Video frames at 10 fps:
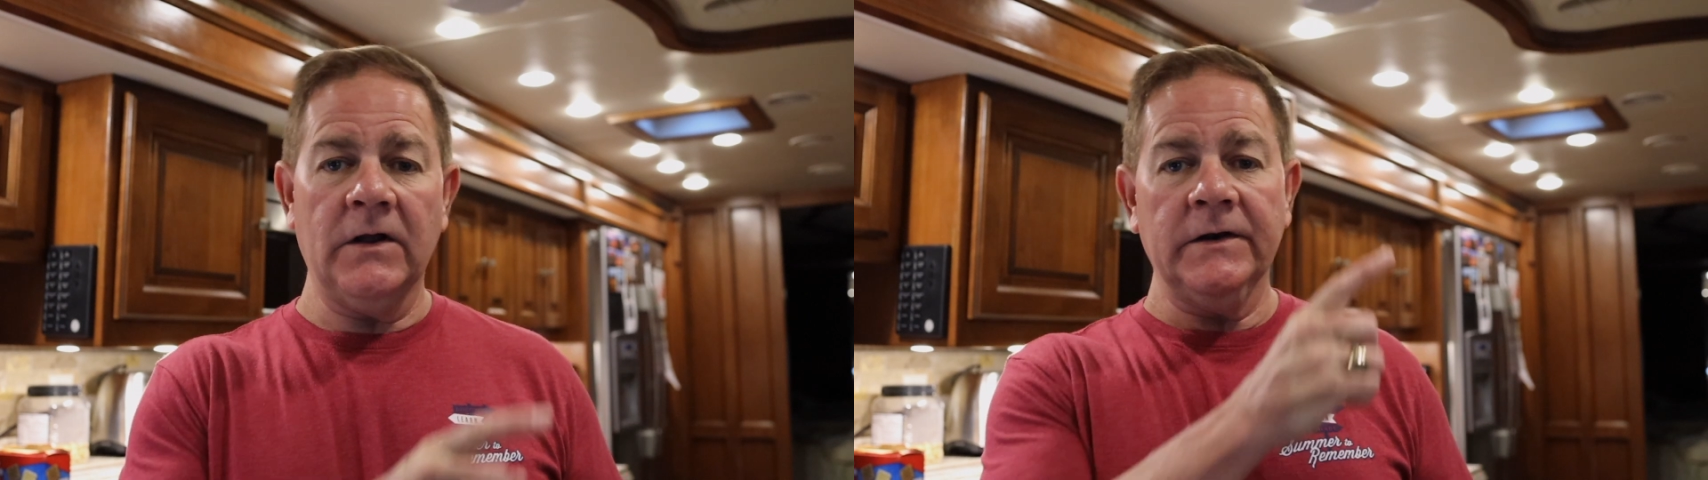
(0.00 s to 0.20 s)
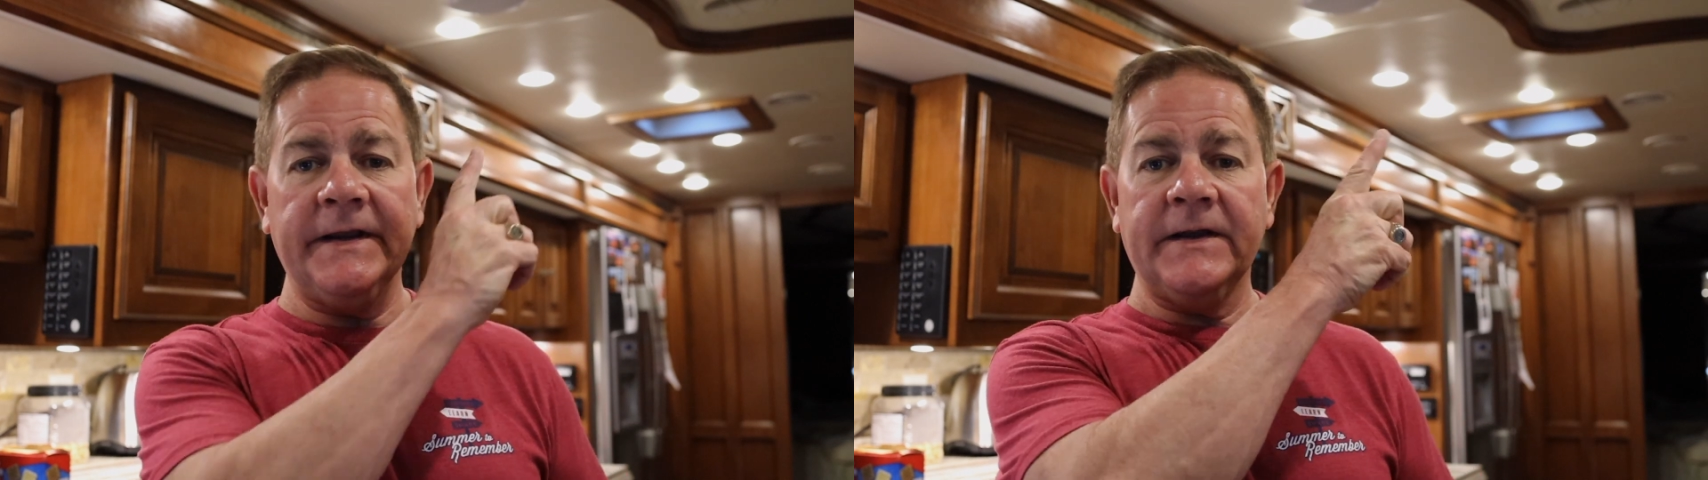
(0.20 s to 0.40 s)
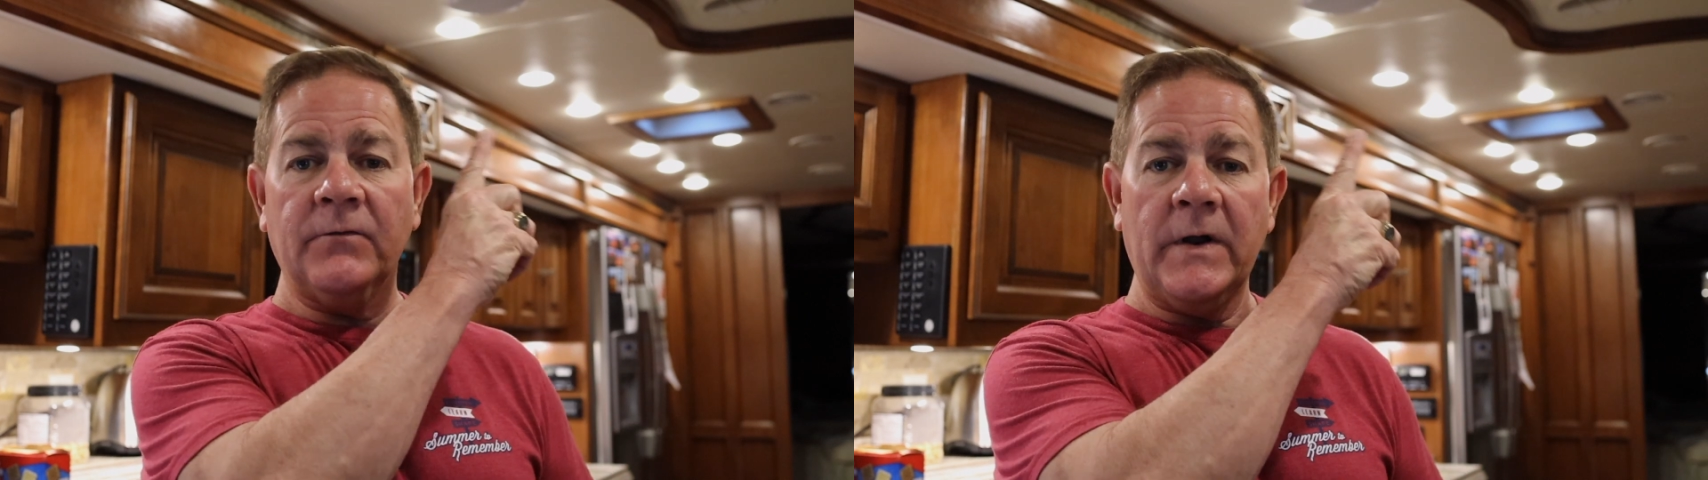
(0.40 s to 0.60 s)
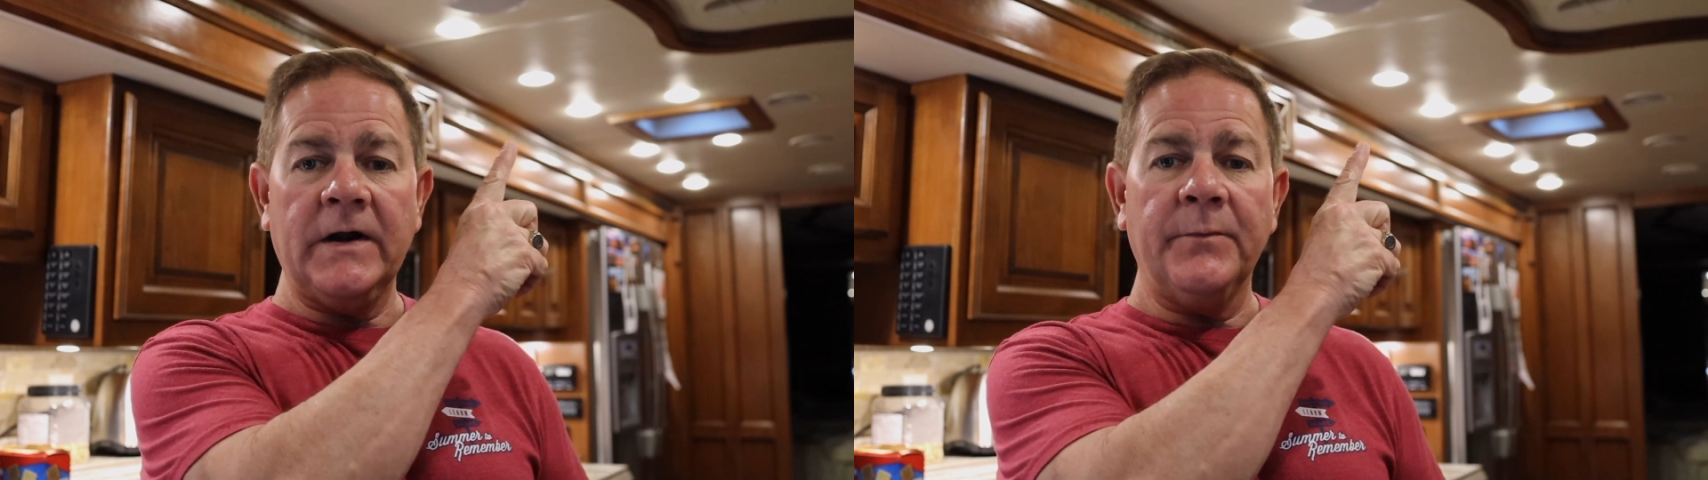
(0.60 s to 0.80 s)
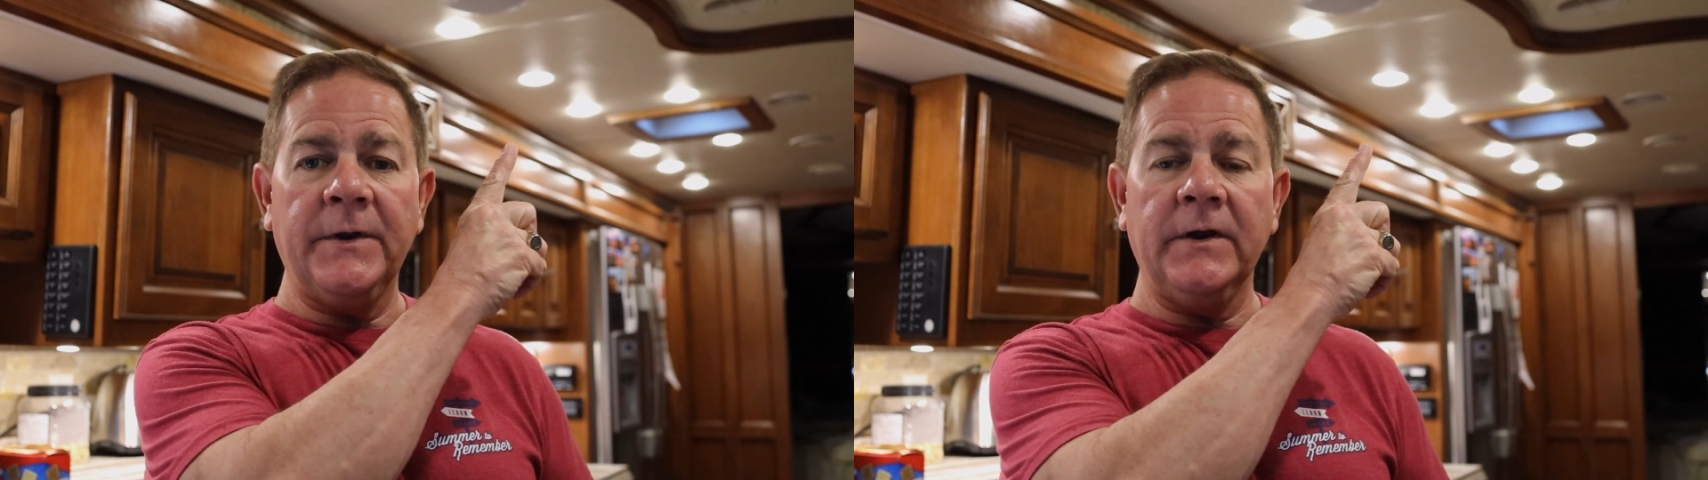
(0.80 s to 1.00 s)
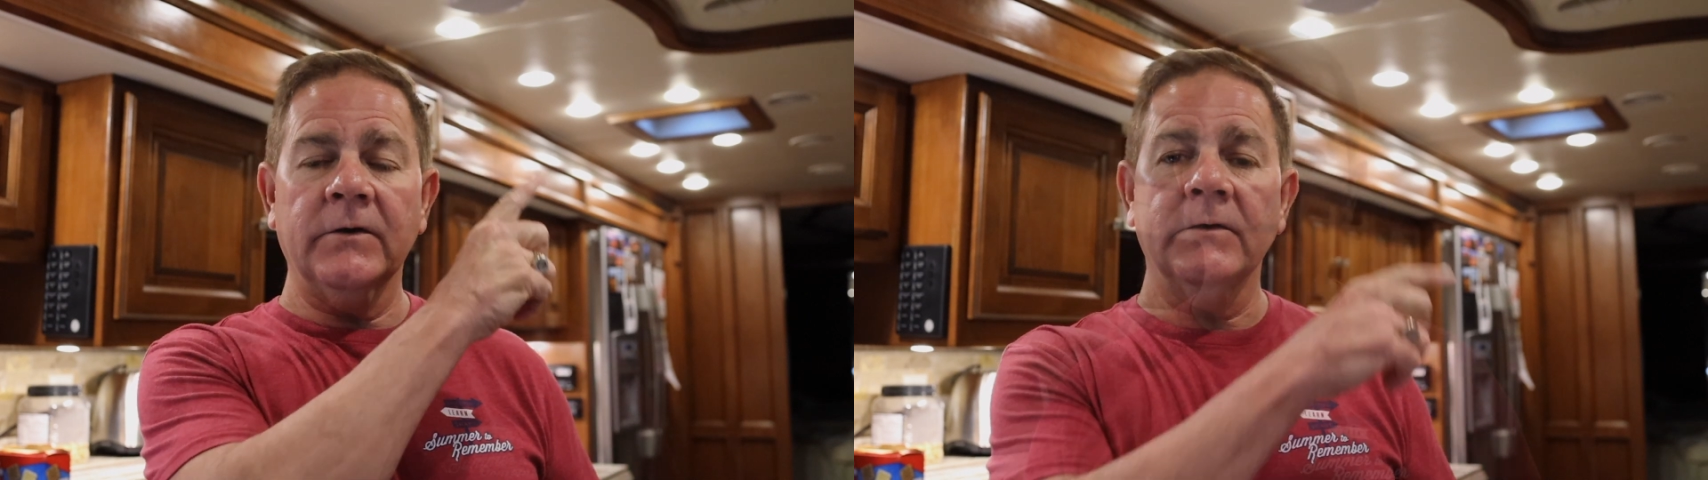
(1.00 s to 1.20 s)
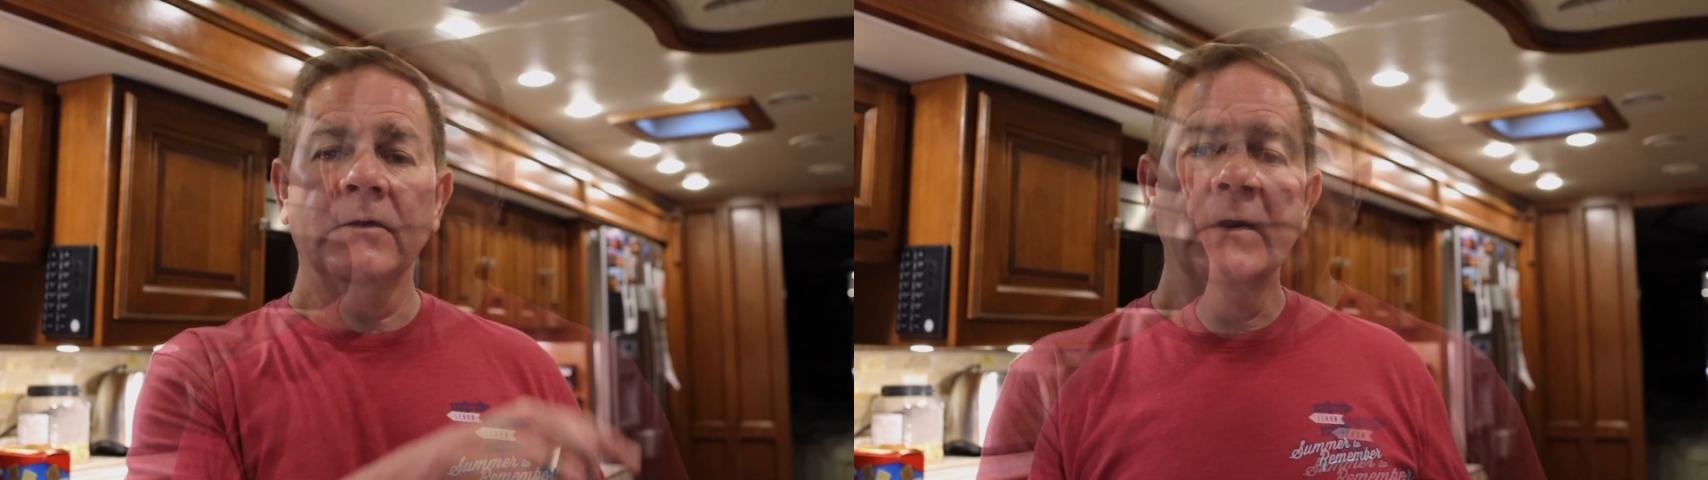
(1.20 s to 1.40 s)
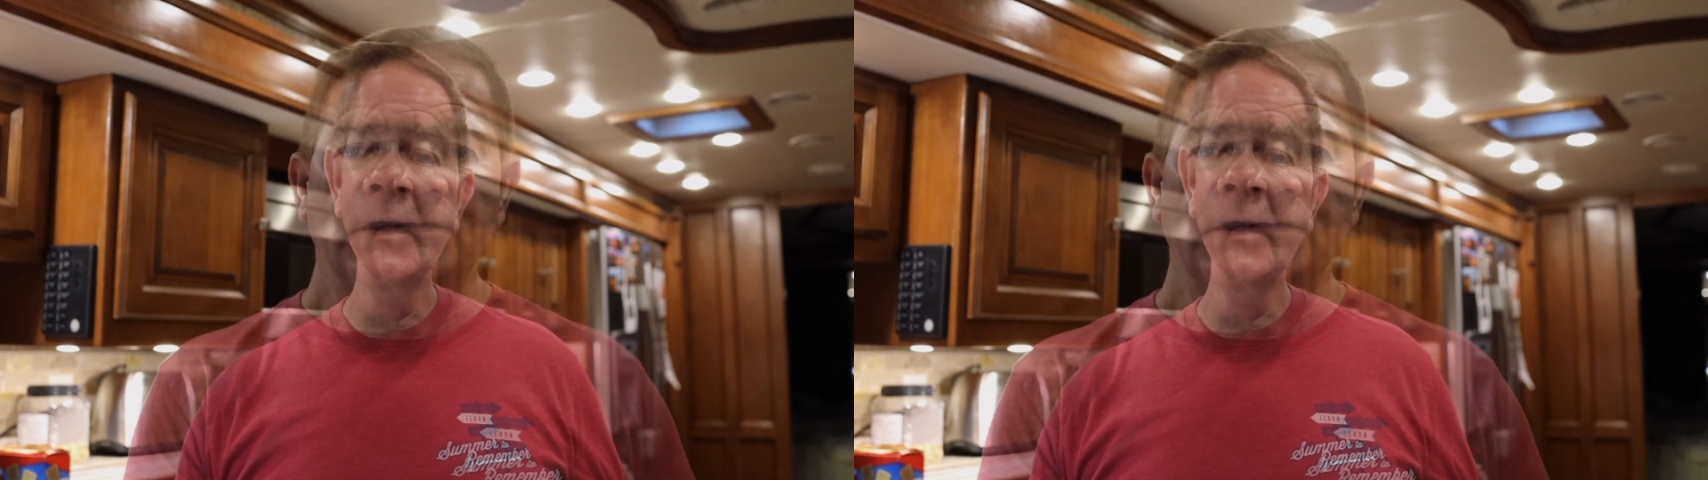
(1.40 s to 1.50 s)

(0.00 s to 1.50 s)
and I'll link it right up here,